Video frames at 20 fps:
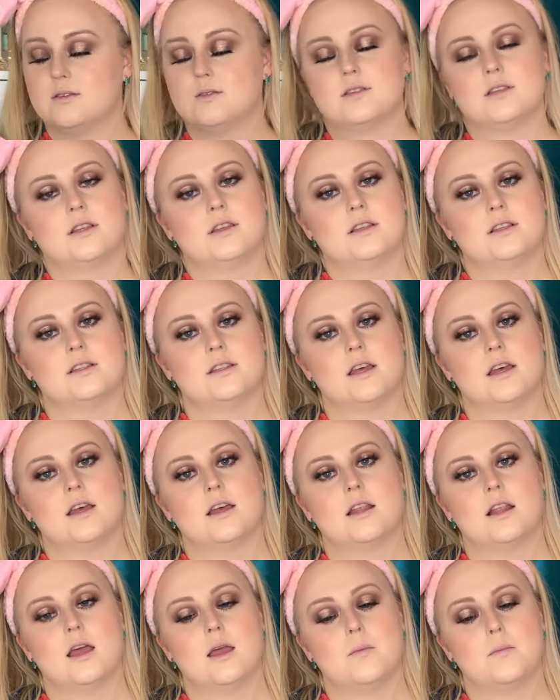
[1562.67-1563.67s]
was on the
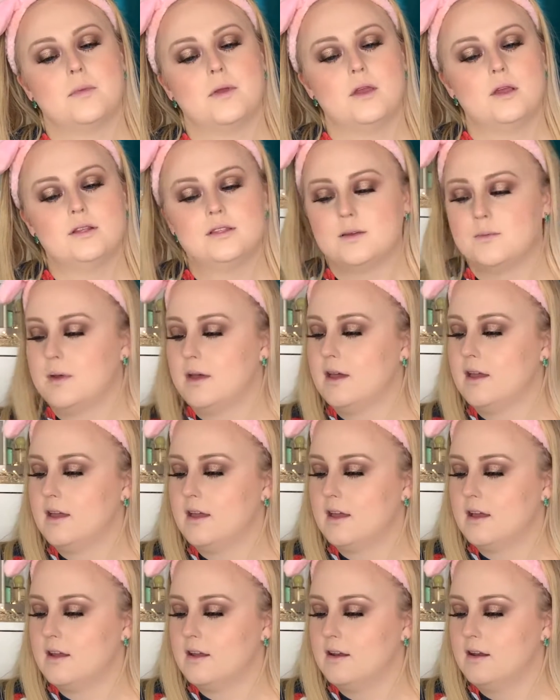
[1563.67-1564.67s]
sale in Beauty Bay,
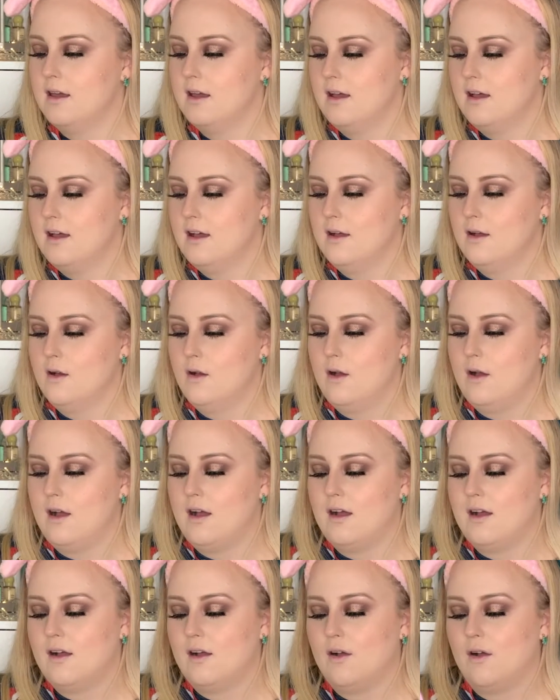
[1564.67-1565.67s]
and
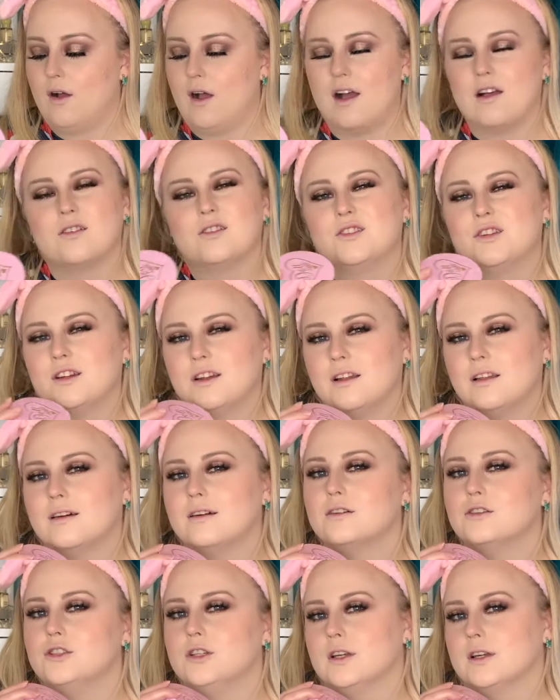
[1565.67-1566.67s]
I've done a
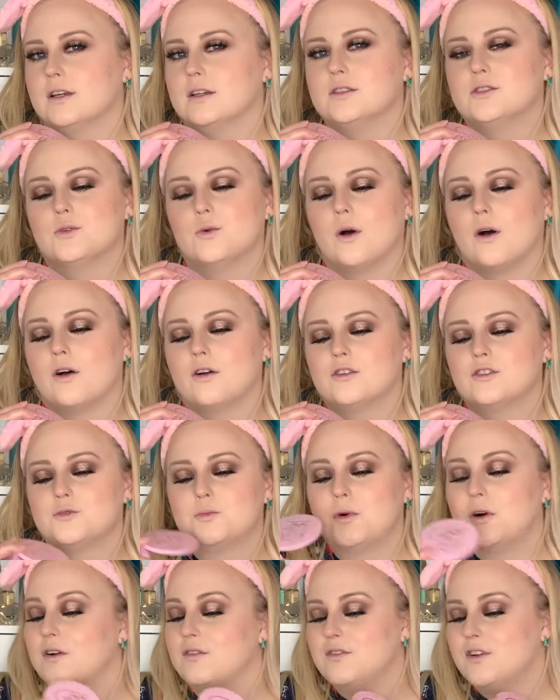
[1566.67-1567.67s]
little cheeky swatch,
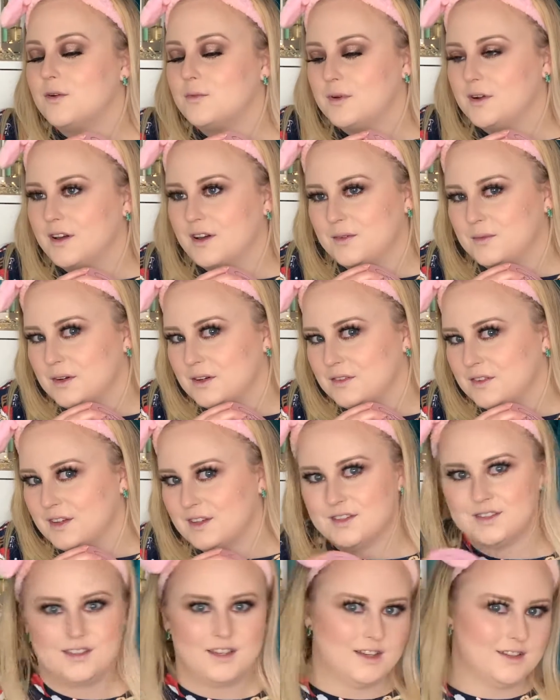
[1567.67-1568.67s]
but I've not put it on my
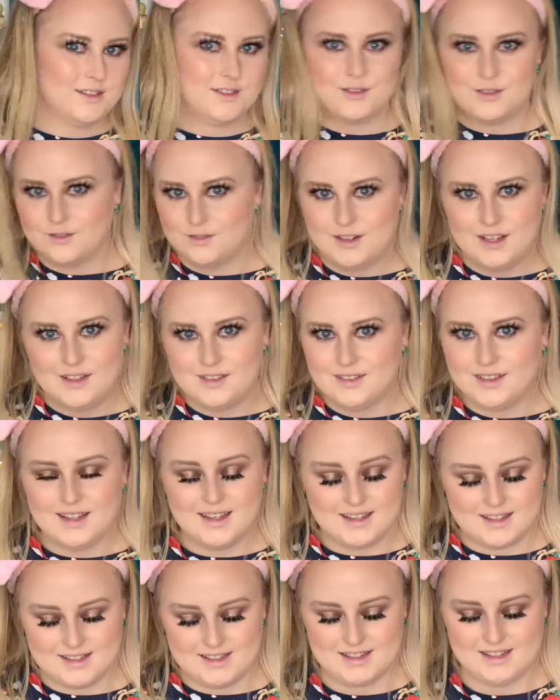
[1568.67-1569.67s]
face yet, so I'm really
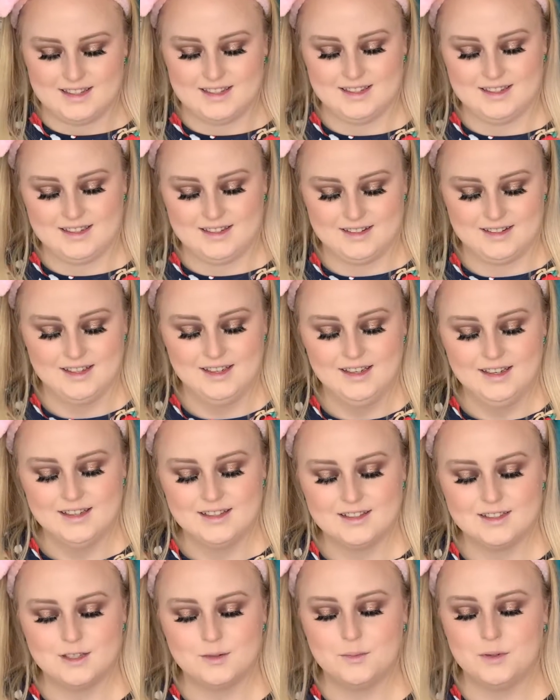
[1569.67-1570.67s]
excited
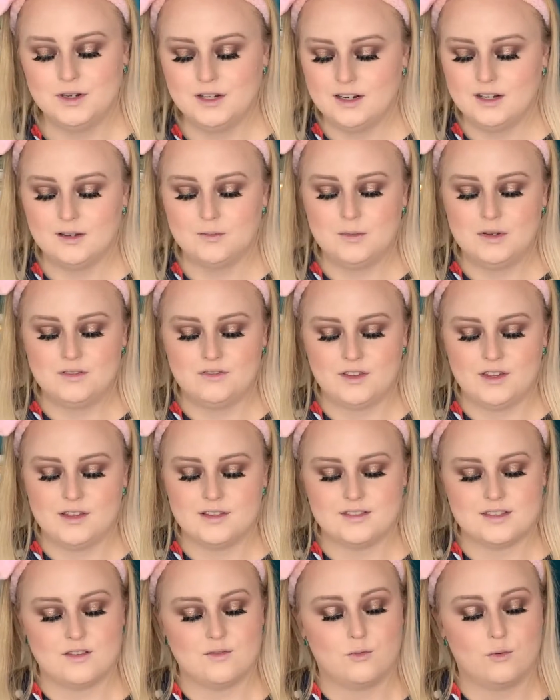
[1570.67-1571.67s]
to put it on my
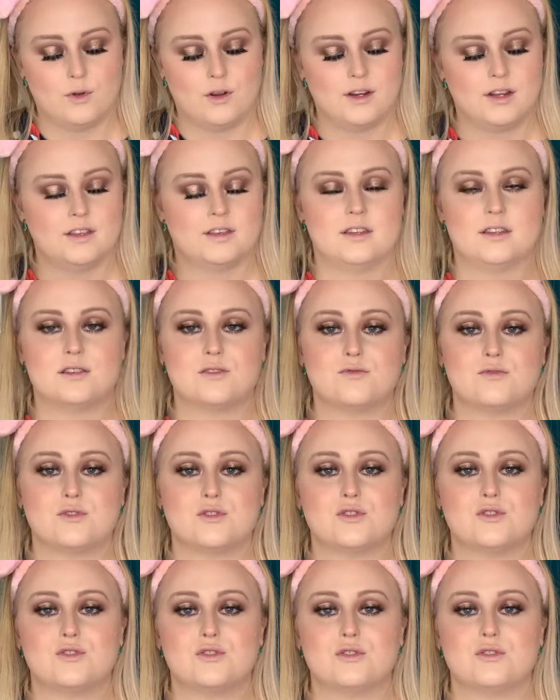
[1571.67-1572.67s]
face. I've wanted this for
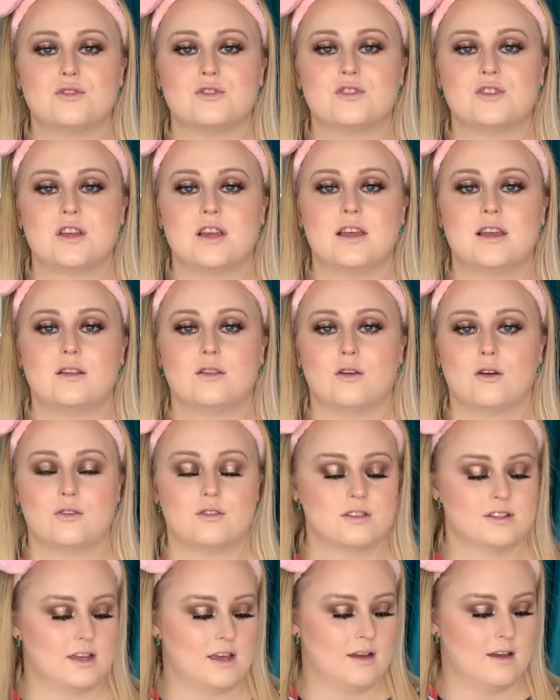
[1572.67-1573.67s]
such a long
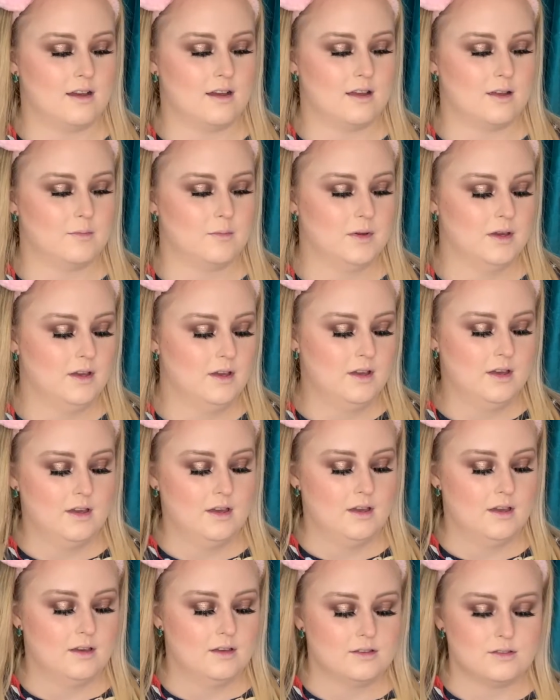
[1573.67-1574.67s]
time,
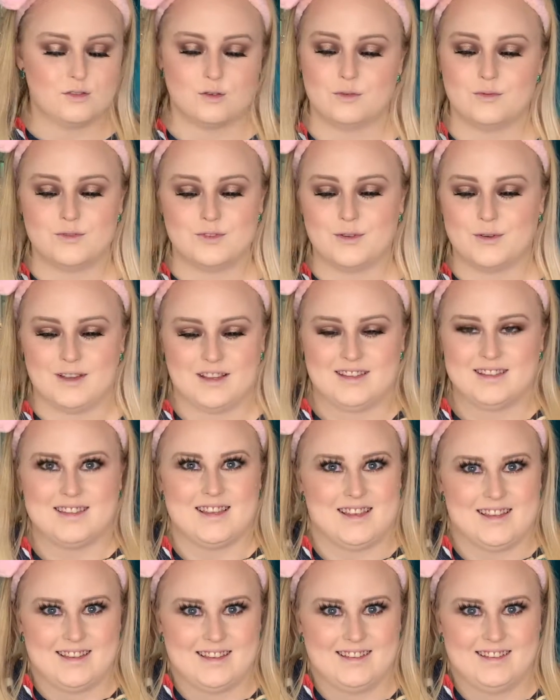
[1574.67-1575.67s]
so I'm so
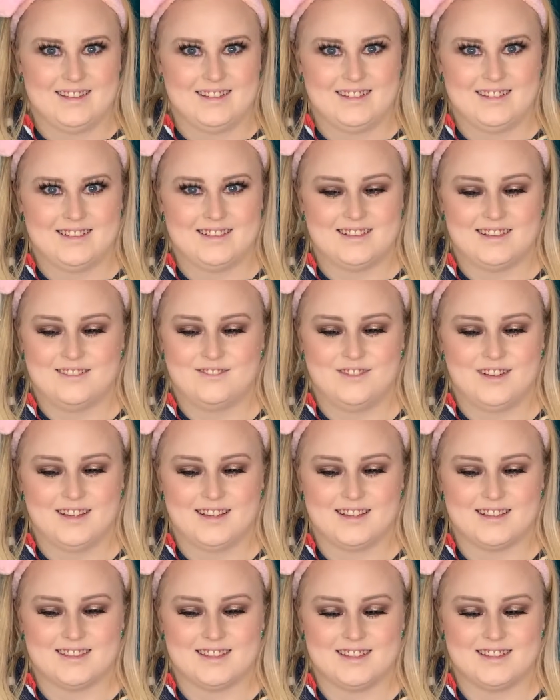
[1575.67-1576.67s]
excited. I'm
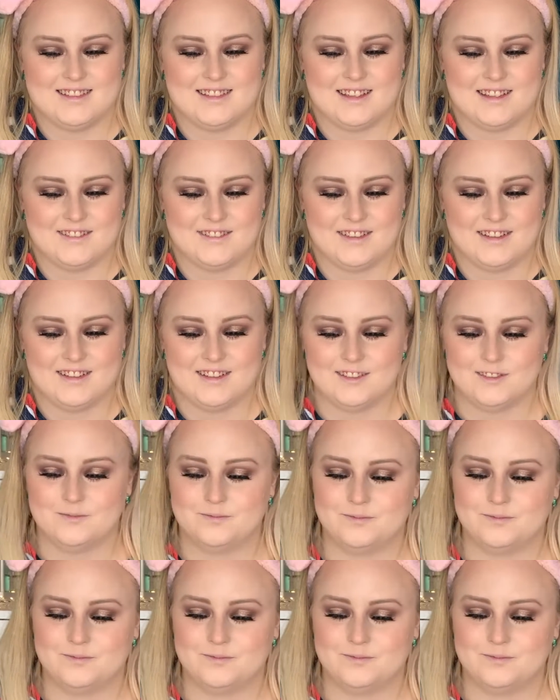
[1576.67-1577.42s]
really excited to have it.